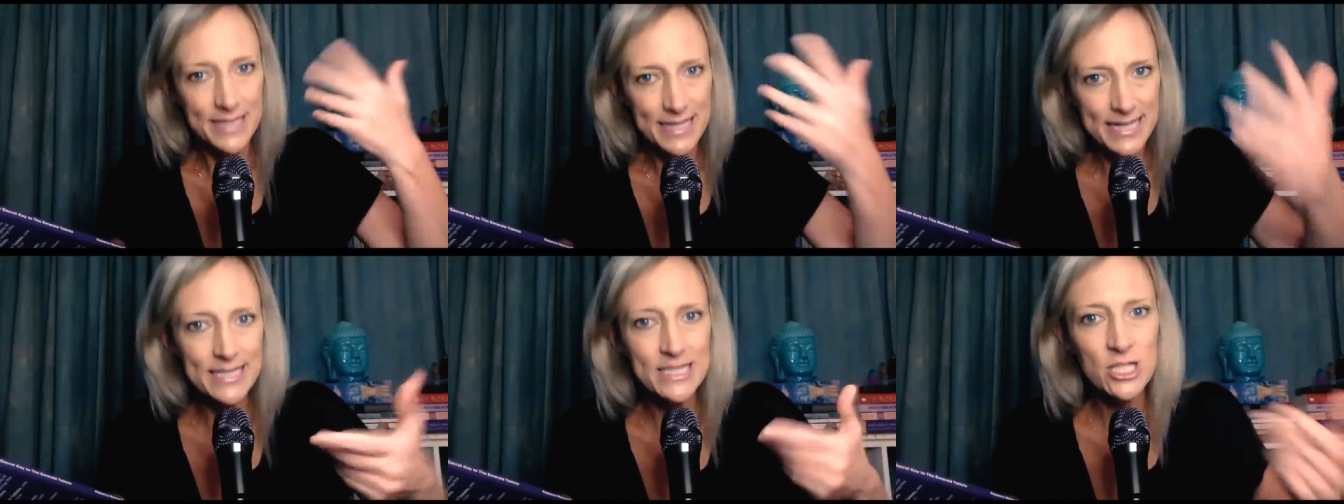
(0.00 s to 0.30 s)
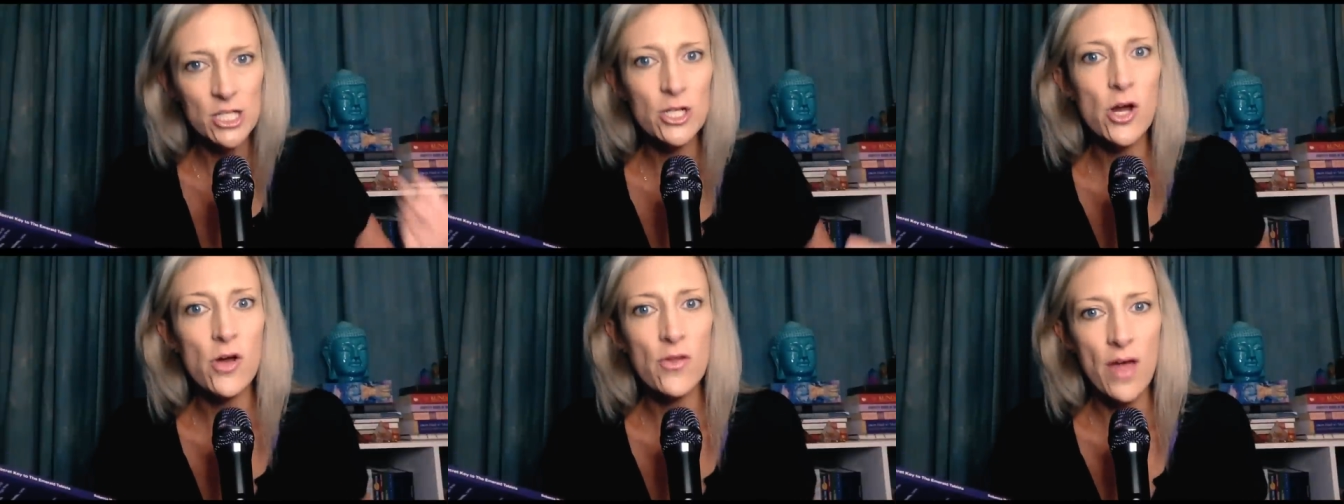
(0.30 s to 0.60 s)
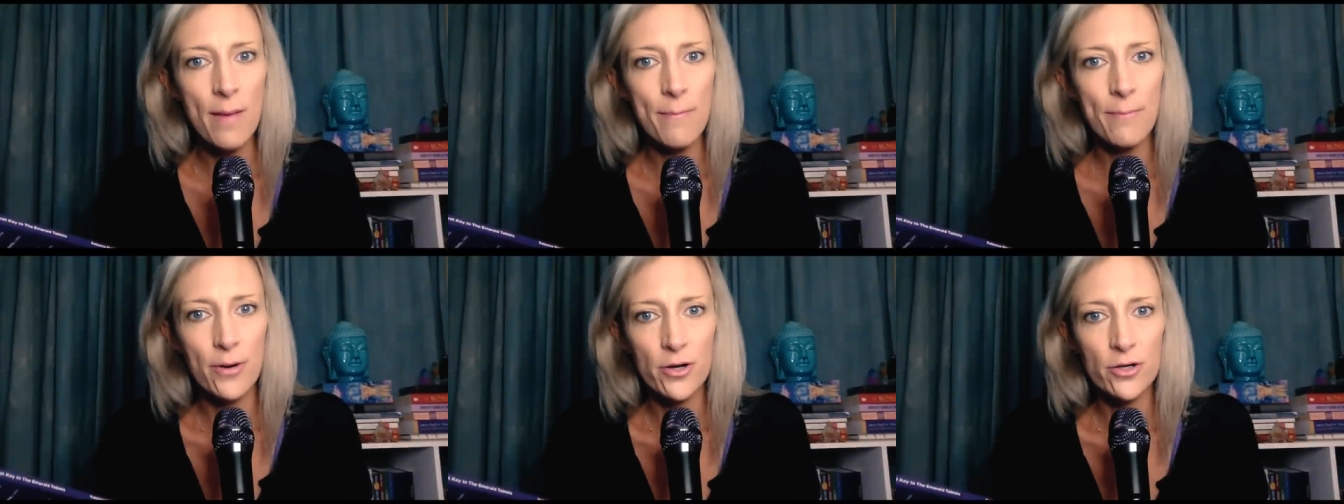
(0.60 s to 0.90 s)
get to know
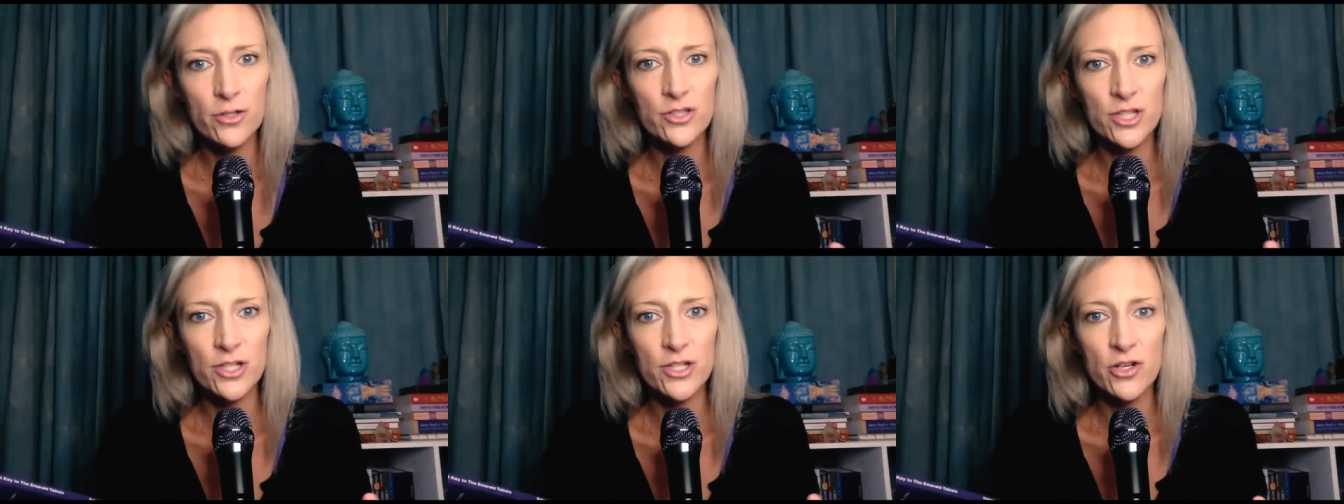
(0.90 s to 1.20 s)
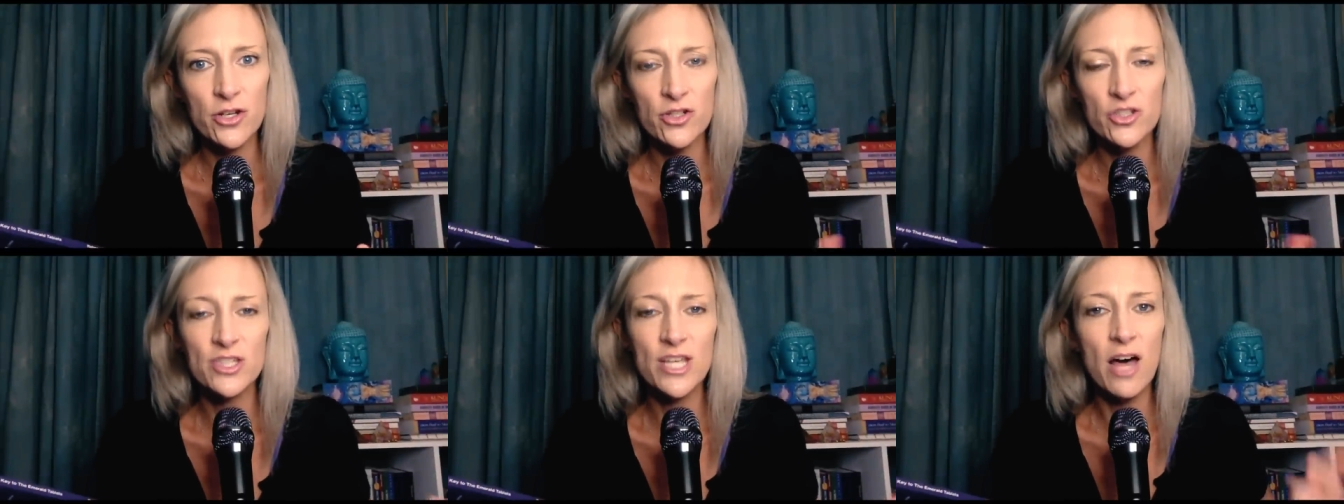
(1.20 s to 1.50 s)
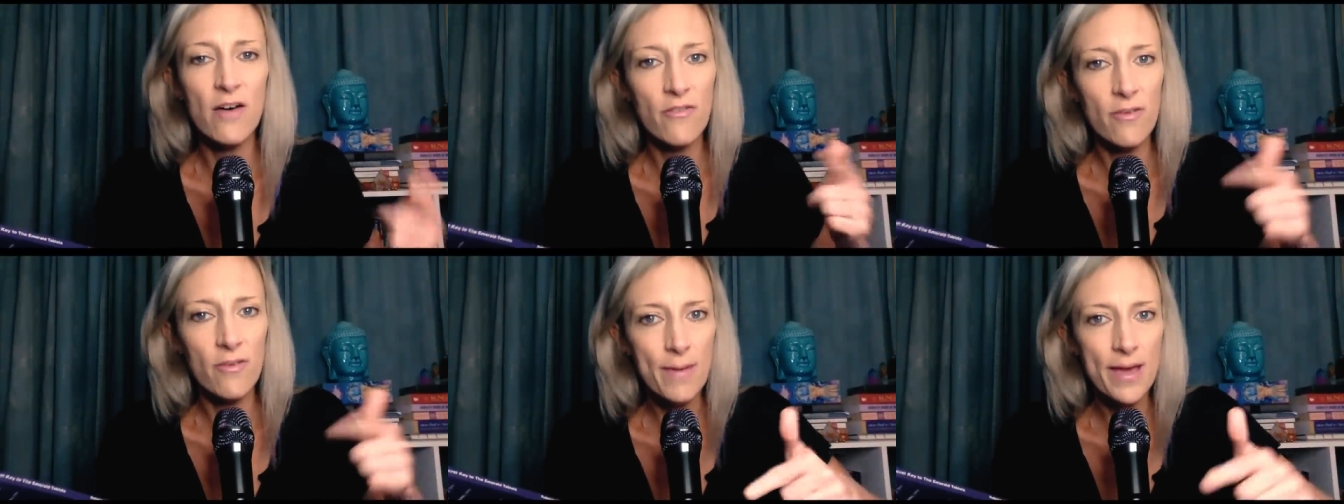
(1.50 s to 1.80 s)
that person
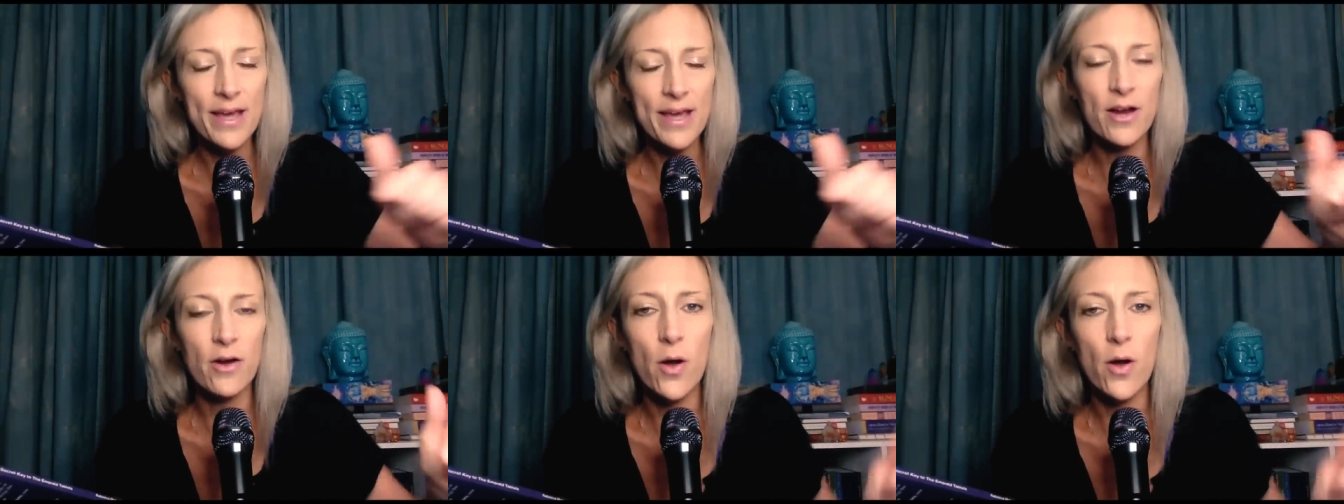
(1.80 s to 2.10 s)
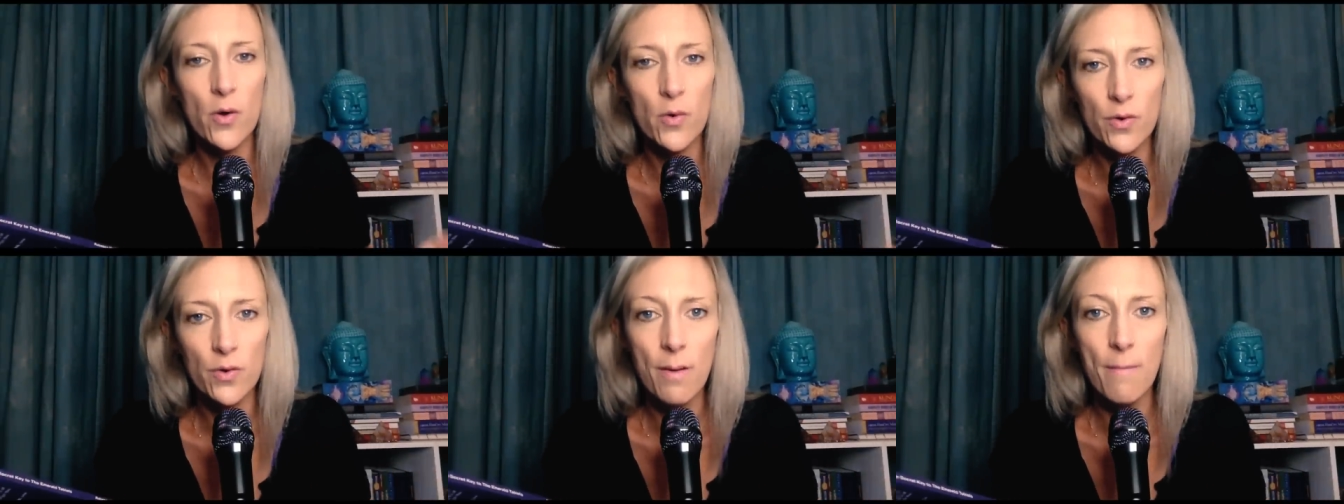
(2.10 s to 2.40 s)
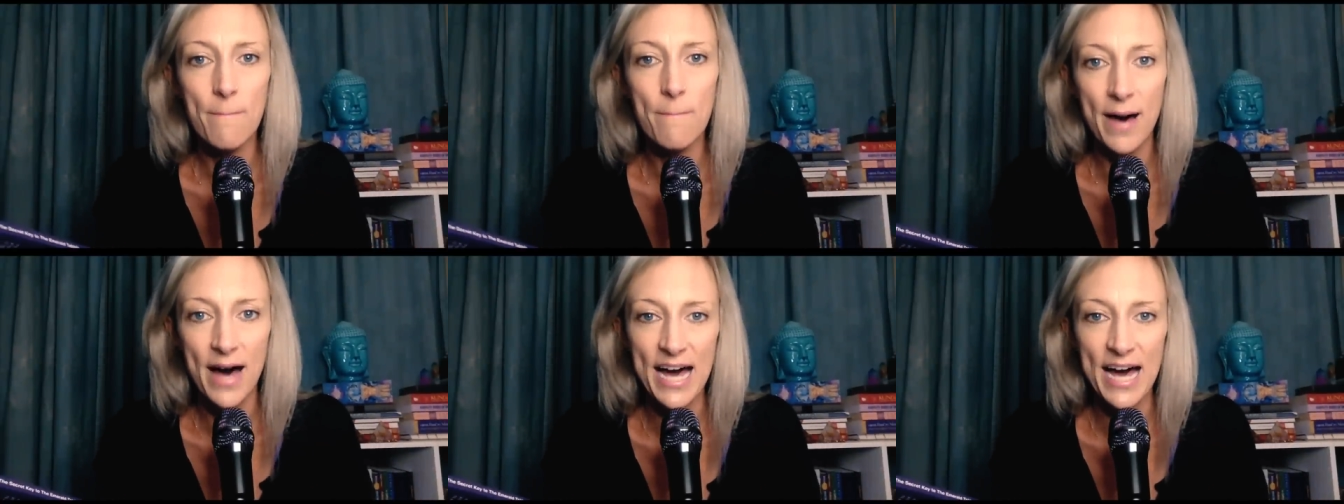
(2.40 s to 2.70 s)
yourself and make your own
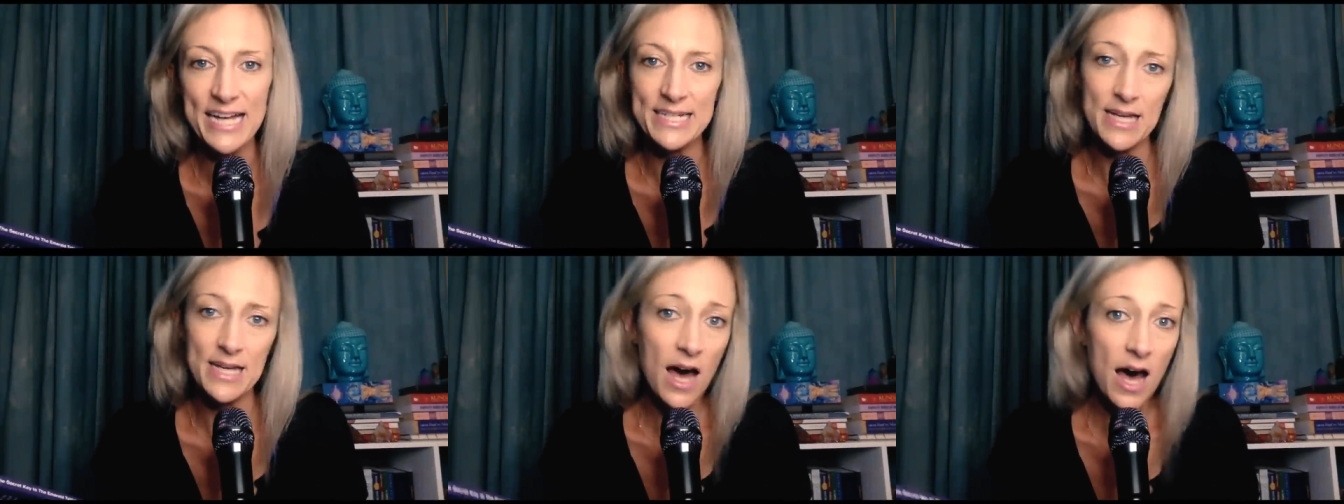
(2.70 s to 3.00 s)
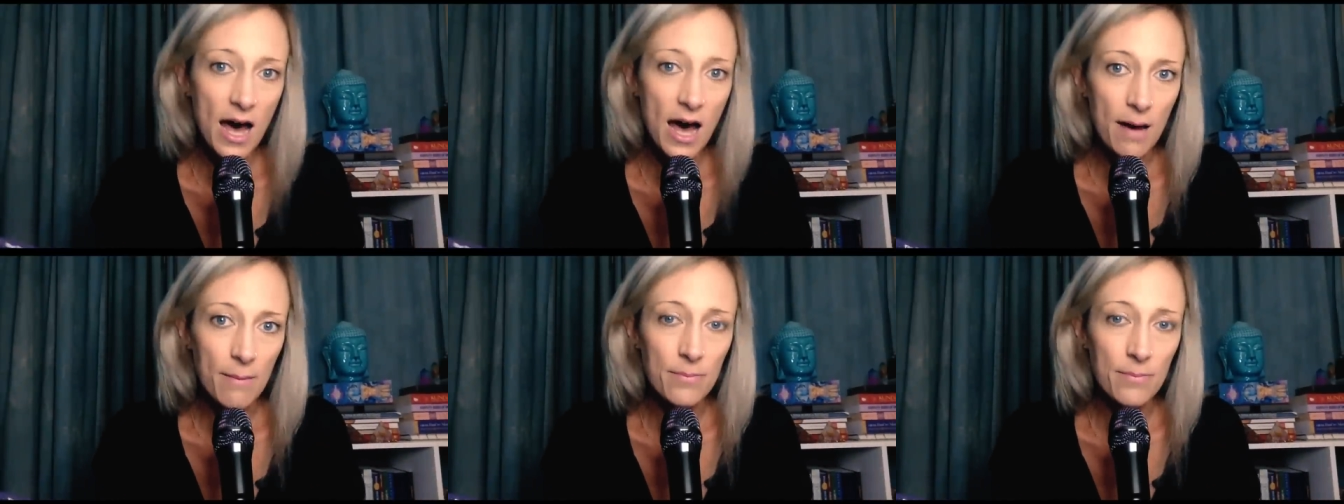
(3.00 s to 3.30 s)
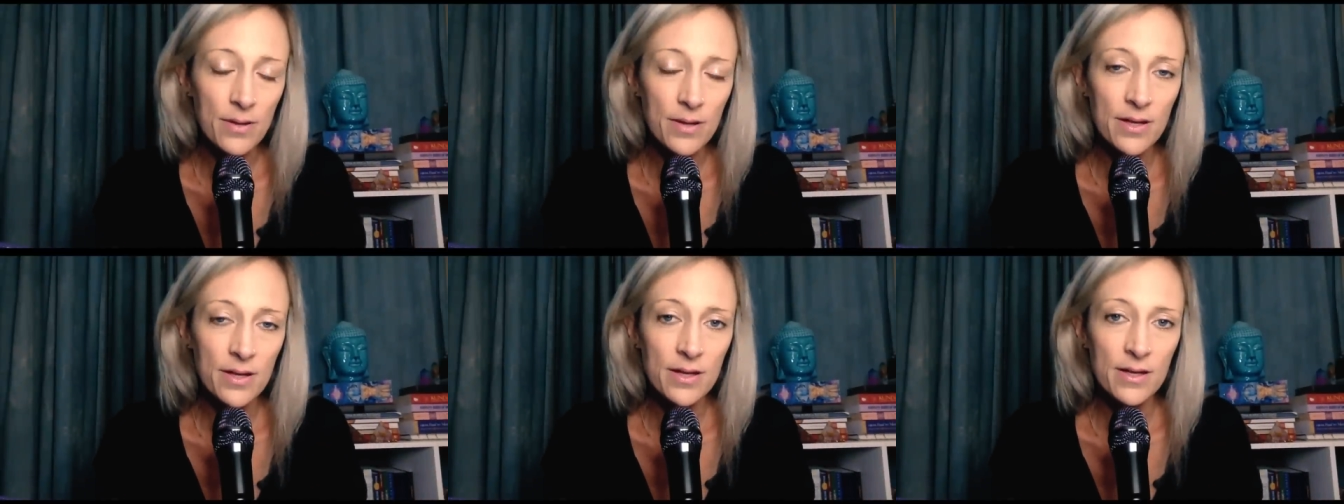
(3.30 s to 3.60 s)
mind up